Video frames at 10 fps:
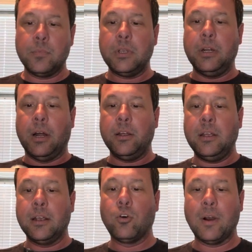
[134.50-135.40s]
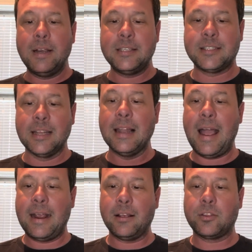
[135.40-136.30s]
increase the
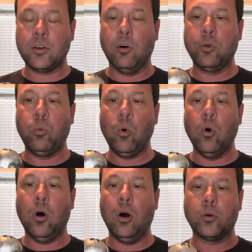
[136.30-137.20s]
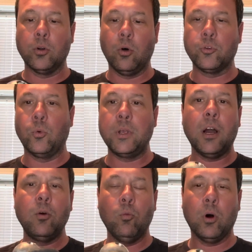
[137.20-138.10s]
length of the Warthog nozzle. You
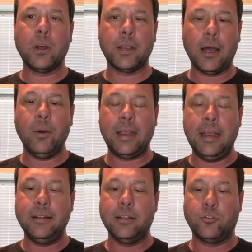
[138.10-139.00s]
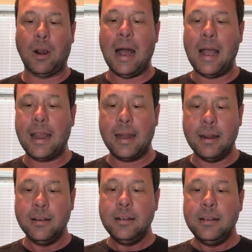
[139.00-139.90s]
don't want it going in the drain,
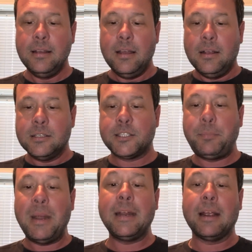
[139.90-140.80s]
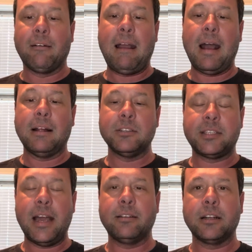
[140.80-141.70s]
spinning around,
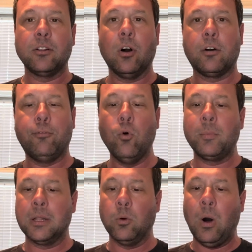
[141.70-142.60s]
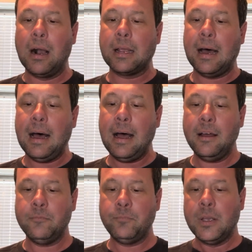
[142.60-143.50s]
sounding like a Formula One car.
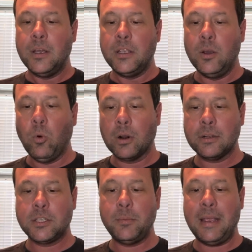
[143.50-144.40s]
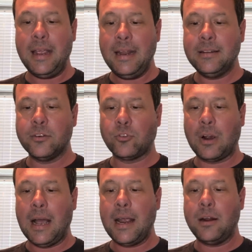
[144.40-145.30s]
You want it to be in the
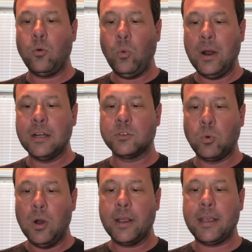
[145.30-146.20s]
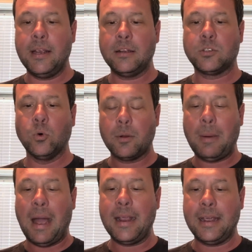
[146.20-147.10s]
drain when it's working, sort of
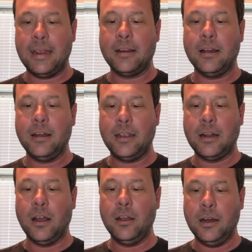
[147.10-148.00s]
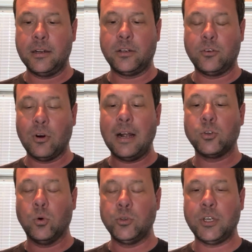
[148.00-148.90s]
making, a
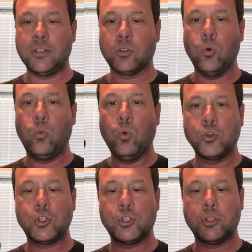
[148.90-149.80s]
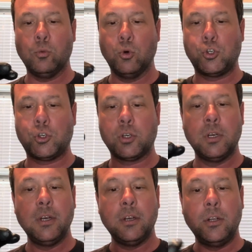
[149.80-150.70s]
gradual, gentle whoosh, whoosh
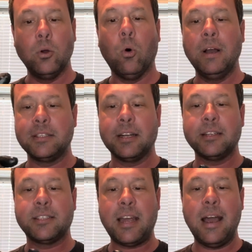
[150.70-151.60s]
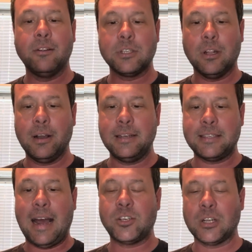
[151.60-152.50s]
noise, that it sounds like it's
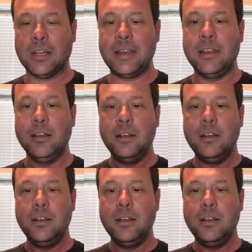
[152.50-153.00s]
actually,